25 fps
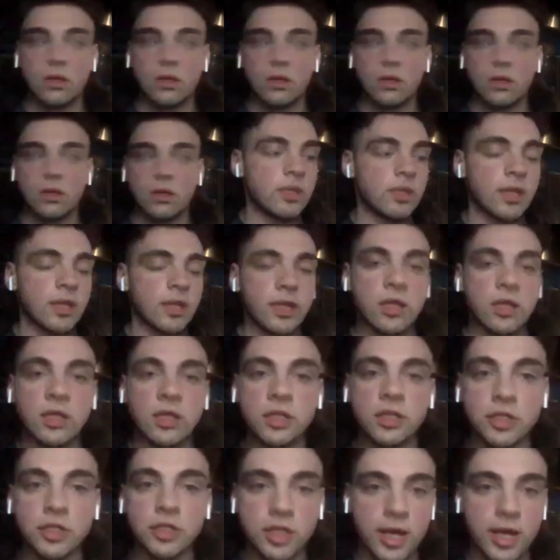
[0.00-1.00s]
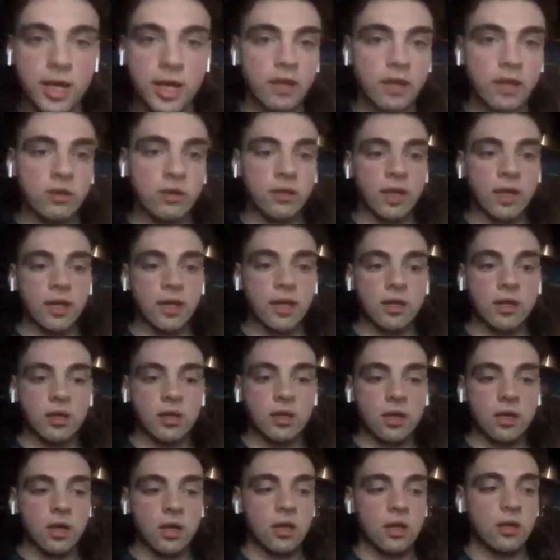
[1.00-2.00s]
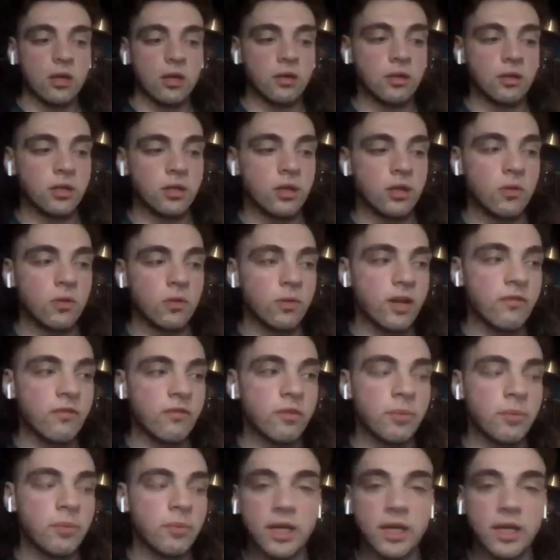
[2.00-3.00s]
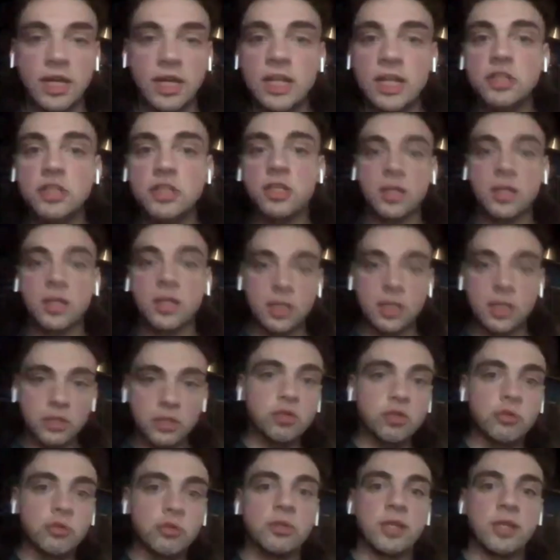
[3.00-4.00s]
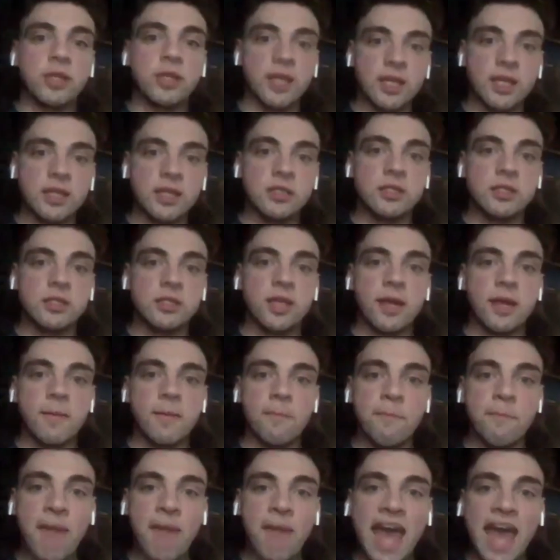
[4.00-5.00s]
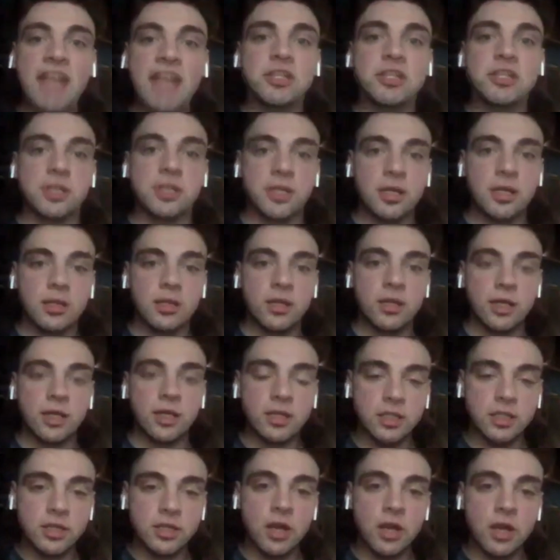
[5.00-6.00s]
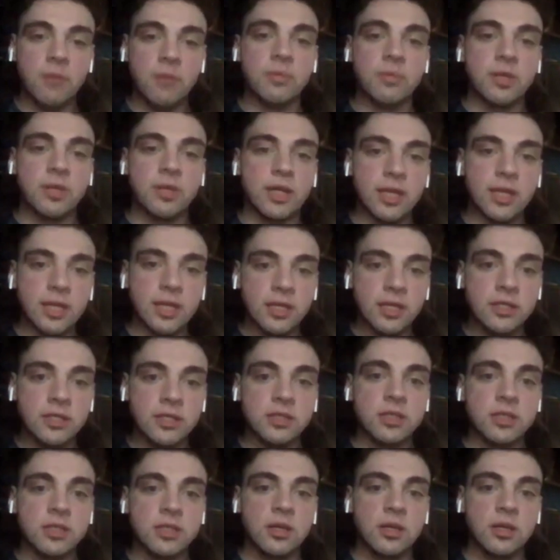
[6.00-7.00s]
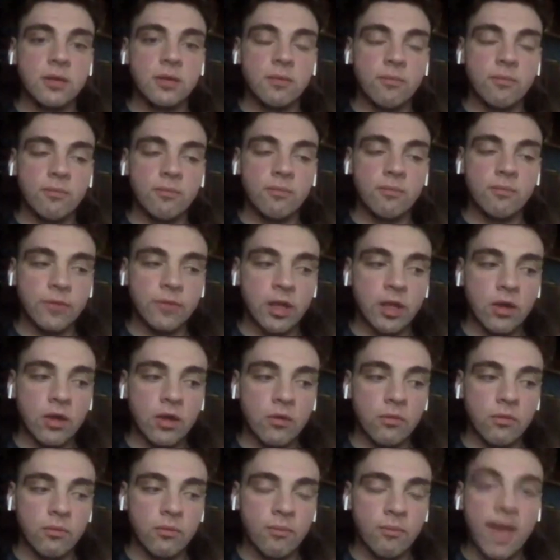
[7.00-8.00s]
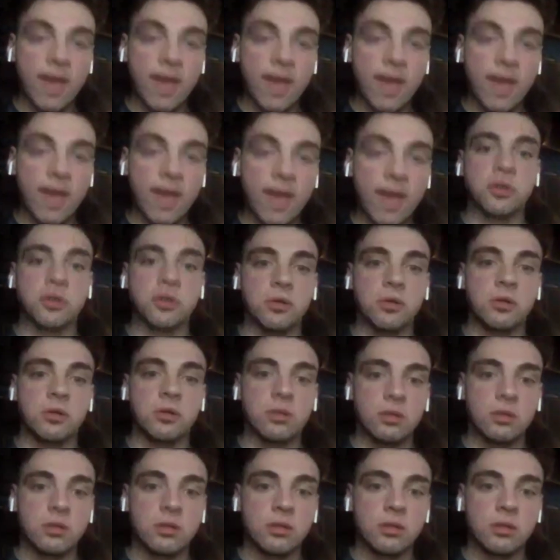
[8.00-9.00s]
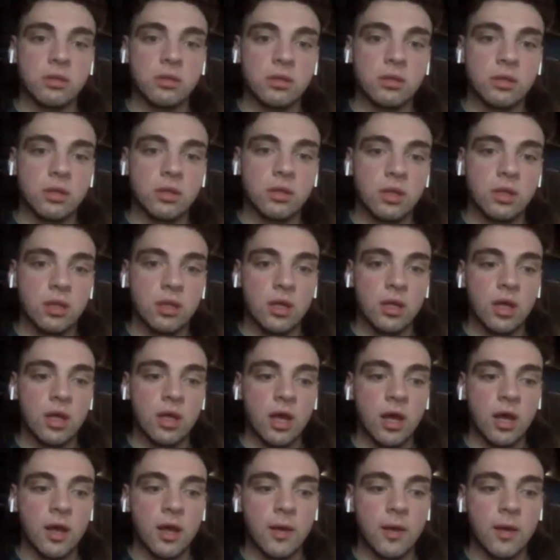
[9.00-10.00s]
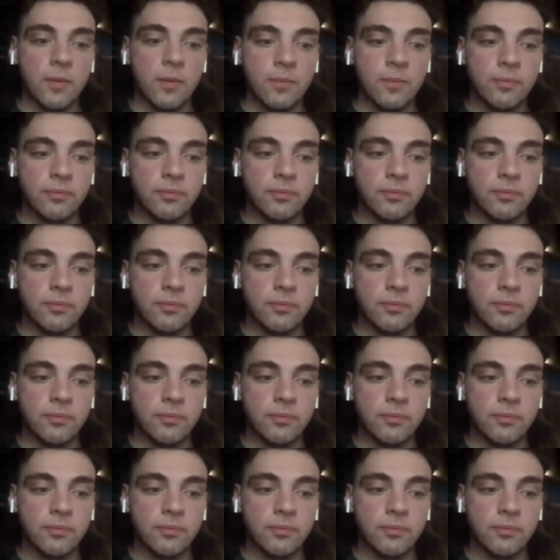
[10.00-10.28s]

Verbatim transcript: be like cliche or like whatever, but it truly is like magic. Like this company is magical. Yeah.